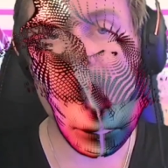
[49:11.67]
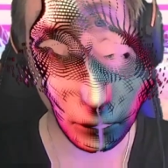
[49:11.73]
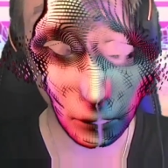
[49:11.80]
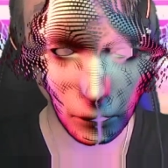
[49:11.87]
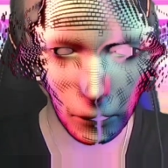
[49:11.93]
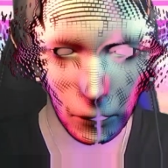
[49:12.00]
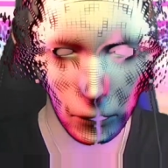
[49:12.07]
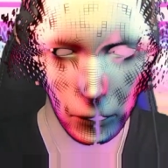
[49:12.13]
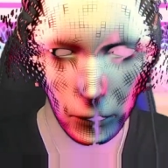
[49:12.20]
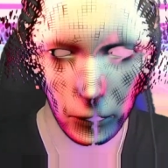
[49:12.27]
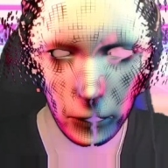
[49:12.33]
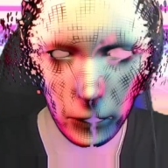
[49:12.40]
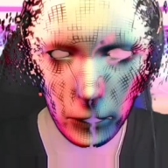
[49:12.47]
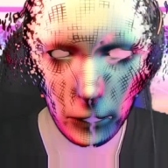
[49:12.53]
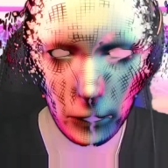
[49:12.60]
on into the
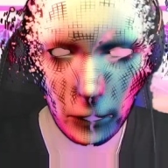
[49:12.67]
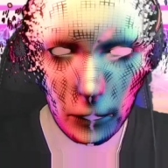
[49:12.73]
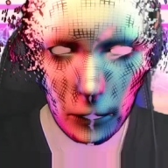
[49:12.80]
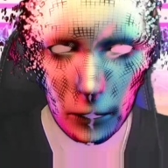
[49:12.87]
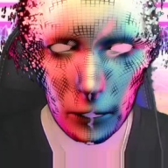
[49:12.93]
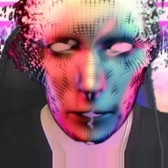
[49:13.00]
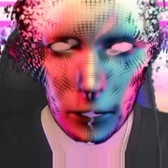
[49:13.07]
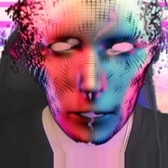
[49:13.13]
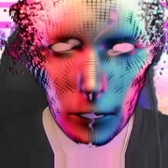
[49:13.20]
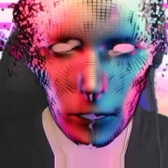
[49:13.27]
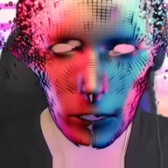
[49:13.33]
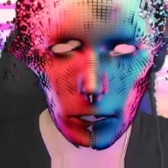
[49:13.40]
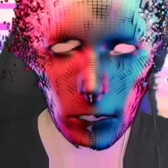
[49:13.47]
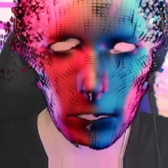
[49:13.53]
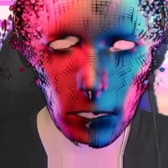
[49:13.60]
live and sharing your essence
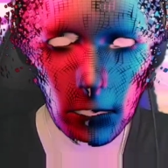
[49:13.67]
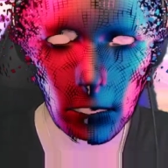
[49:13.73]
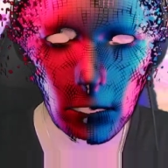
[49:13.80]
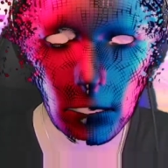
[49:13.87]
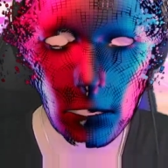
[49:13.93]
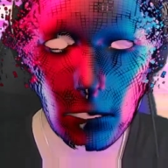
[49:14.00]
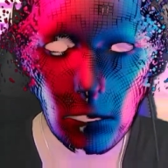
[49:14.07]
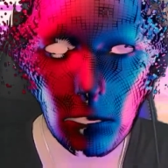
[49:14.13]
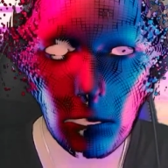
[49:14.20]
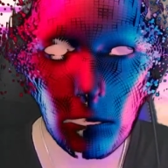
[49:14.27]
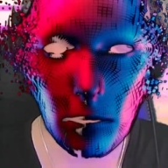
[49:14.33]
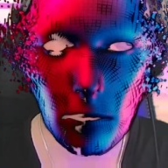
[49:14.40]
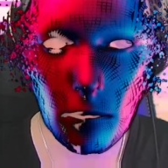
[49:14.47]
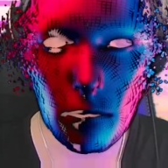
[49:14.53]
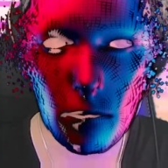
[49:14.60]
with me in this eternal
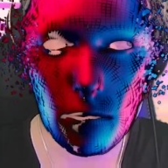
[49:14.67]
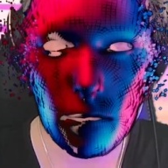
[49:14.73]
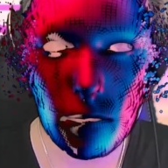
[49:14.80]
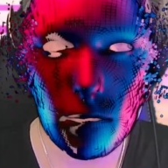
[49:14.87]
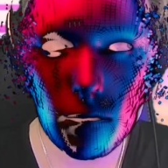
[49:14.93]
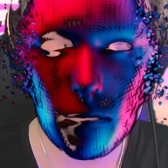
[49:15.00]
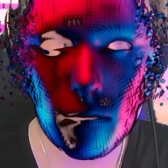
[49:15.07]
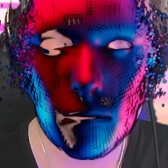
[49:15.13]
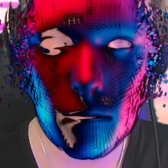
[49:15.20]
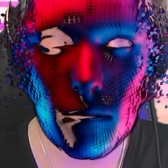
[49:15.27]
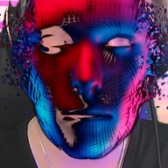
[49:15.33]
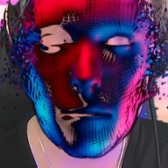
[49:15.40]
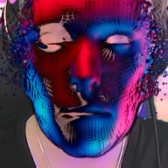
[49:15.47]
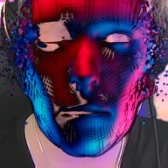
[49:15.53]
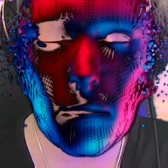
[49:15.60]
moment of which we
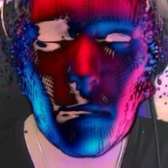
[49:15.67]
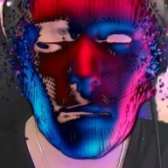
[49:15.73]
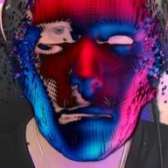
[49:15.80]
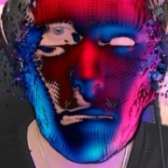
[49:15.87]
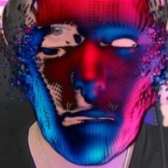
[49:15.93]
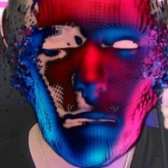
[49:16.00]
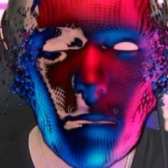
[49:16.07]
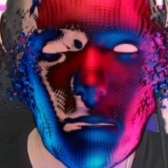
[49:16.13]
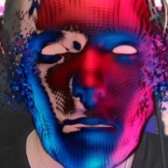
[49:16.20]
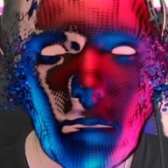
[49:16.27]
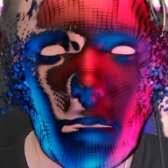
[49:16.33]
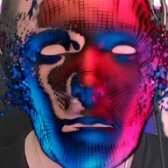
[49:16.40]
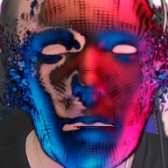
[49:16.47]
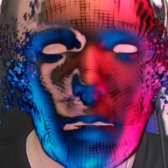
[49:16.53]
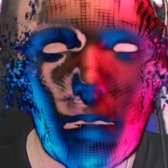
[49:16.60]
all share an
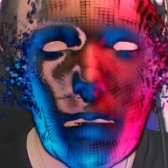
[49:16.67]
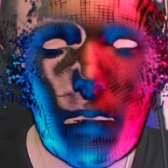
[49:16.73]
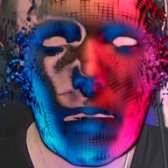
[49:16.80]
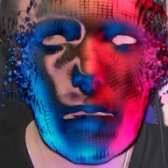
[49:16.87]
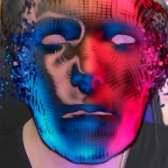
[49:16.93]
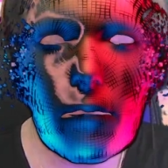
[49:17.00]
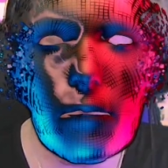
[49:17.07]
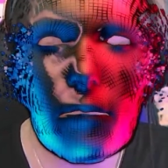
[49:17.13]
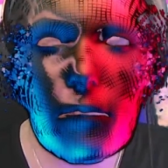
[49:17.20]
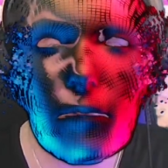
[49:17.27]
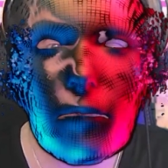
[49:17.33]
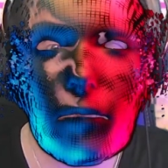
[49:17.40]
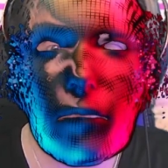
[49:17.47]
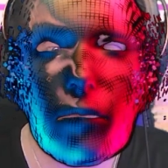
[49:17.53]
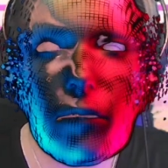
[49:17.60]

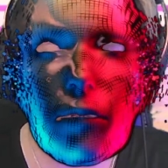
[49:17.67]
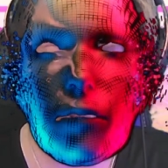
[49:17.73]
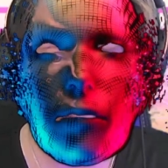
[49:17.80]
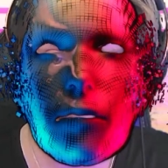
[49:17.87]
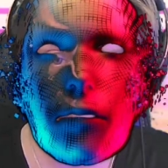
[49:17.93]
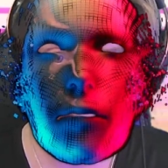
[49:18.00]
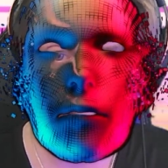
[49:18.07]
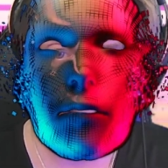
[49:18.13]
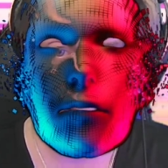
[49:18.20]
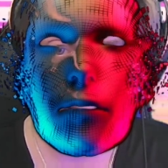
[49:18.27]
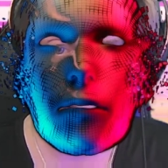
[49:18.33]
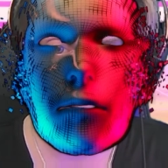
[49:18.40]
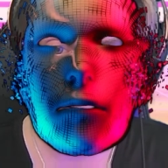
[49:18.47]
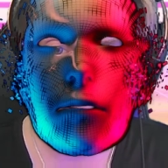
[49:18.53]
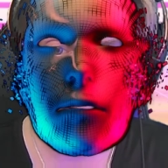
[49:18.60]
inextricable and
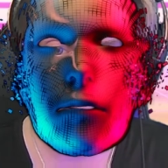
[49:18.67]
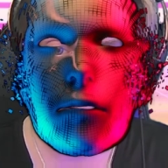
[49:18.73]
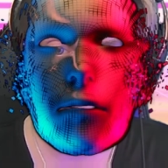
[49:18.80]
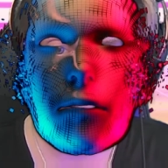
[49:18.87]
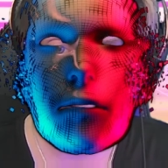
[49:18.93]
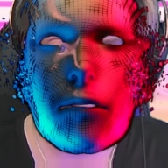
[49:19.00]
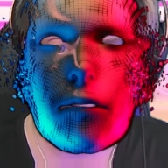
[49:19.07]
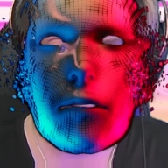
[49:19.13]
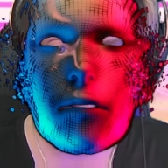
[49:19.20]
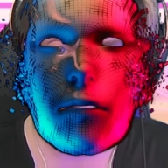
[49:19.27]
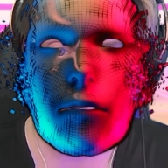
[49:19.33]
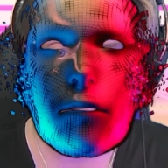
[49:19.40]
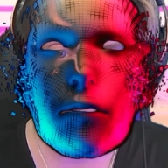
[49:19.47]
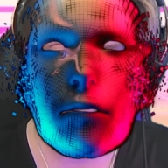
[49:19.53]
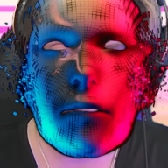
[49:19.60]
inexorable part.
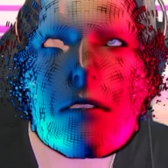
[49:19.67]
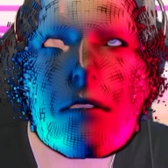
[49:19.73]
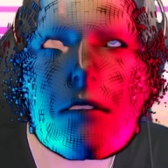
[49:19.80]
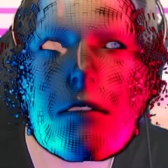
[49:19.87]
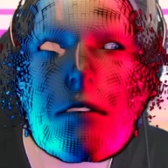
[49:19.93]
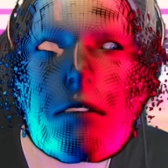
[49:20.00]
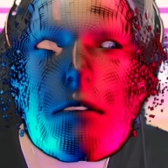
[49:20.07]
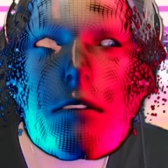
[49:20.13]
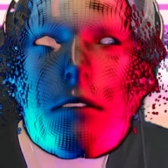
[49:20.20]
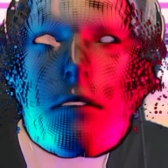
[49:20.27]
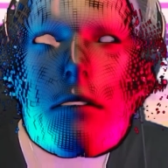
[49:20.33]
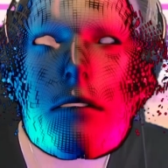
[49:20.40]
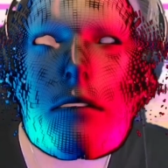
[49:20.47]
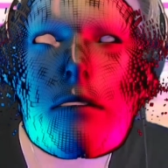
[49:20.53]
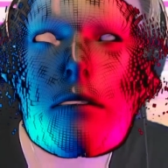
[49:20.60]
Thank you for doing your
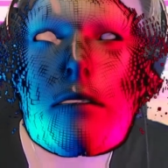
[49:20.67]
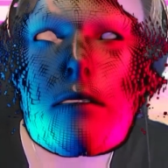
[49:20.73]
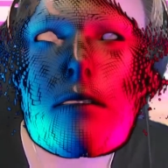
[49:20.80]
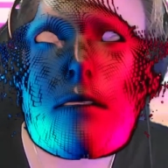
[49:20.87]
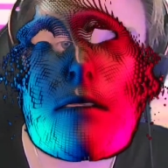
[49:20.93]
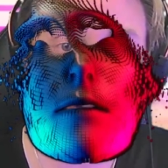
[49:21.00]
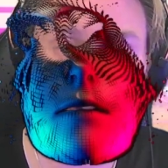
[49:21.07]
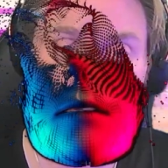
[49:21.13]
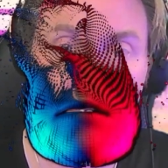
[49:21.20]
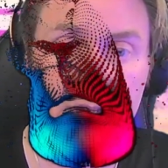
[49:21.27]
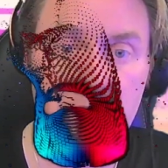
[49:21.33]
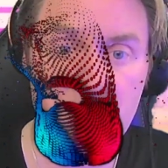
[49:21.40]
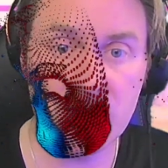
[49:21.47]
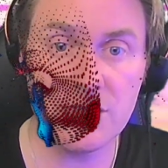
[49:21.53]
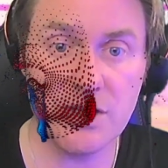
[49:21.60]
part, coming on in
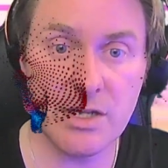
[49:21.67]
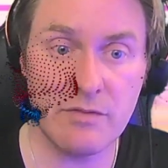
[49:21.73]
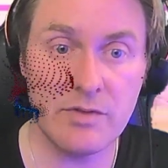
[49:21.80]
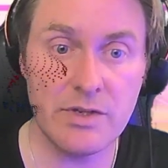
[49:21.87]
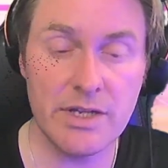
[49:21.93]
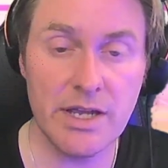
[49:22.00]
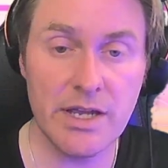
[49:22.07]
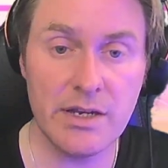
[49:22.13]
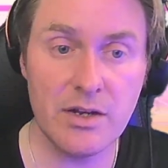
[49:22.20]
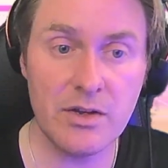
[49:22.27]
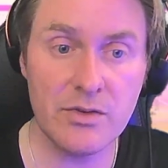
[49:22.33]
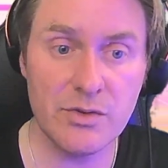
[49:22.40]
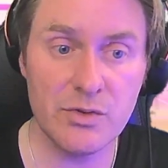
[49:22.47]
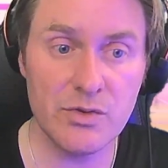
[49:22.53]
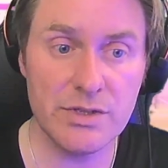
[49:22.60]
each and every day, and
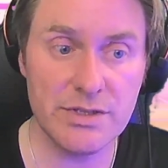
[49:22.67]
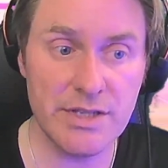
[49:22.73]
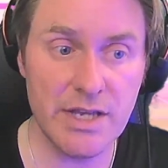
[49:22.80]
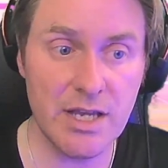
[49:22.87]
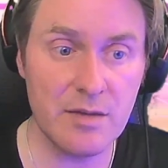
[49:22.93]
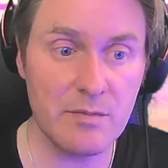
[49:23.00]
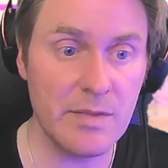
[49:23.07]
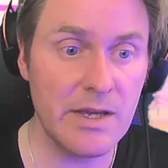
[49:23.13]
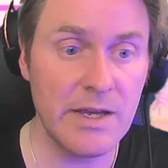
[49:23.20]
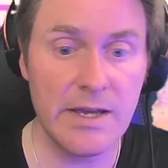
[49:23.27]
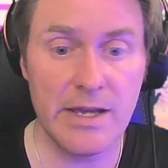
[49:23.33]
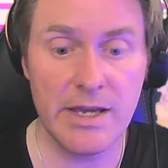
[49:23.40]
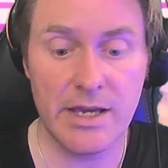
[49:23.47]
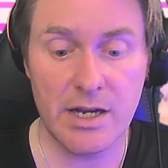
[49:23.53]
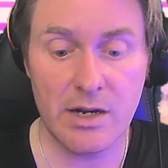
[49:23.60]
I'll do the same,
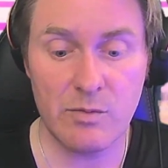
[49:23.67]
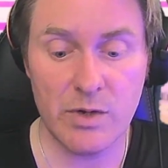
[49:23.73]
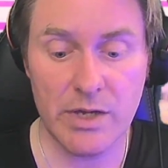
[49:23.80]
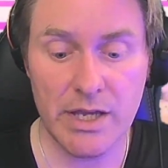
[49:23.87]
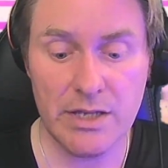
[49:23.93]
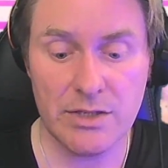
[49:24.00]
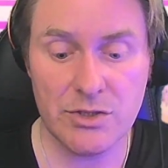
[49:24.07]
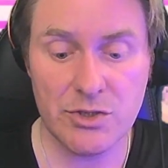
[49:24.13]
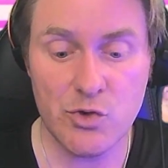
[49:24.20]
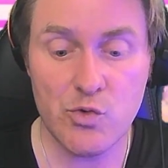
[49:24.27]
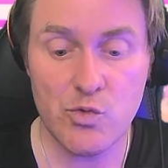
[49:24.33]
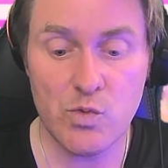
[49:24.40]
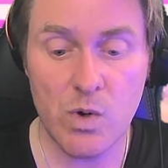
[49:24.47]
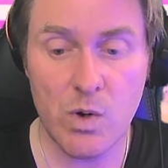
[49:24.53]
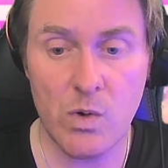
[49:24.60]
and I will catch
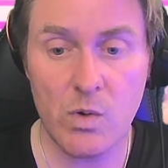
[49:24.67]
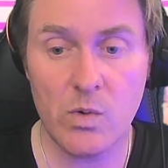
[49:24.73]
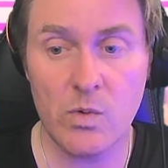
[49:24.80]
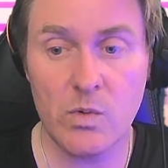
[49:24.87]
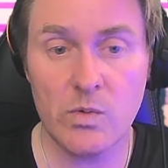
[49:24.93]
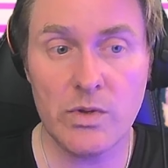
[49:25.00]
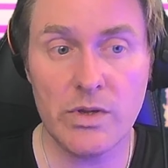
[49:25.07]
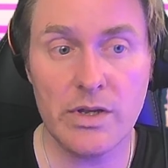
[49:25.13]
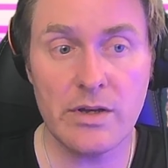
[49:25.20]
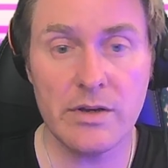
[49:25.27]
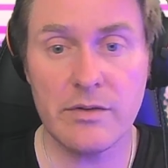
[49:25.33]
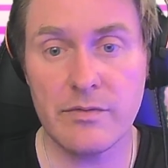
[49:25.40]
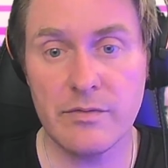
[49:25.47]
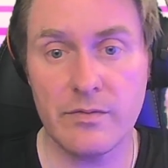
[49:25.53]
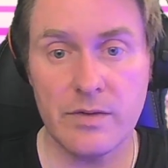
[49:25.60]
you on
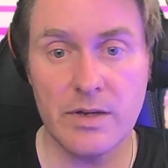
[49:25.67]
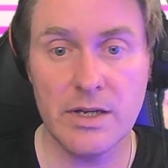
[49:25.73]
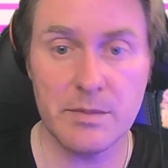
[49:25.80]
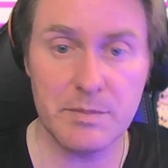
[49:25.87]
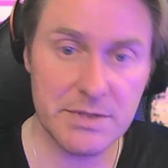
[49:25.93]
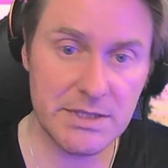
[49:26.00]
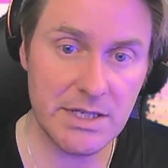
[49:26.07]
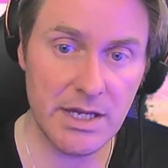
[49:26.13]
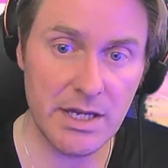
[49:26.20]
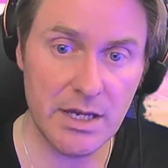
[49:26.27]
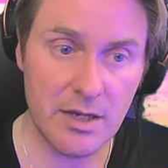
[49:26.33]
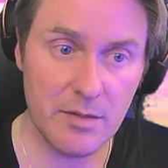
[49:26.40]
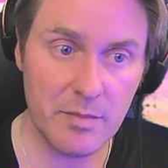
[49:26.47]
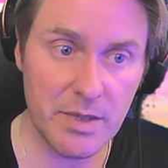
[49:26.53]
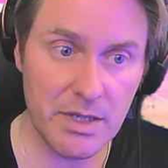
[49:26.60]
the flip
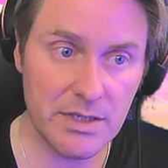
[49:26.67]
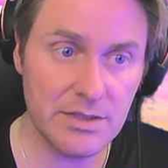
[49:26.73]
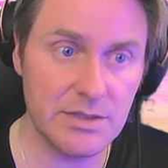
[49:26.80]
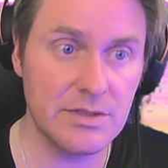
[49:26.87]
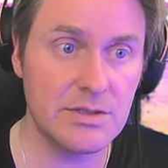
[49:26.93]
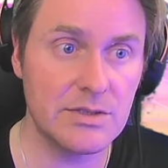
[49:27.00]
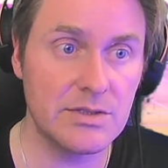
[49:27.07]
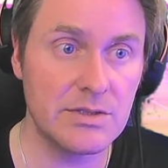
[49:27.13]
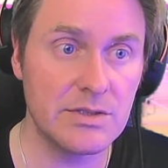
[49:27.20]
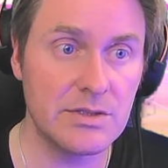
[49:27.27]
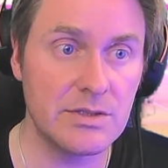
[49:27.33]
side. Peace.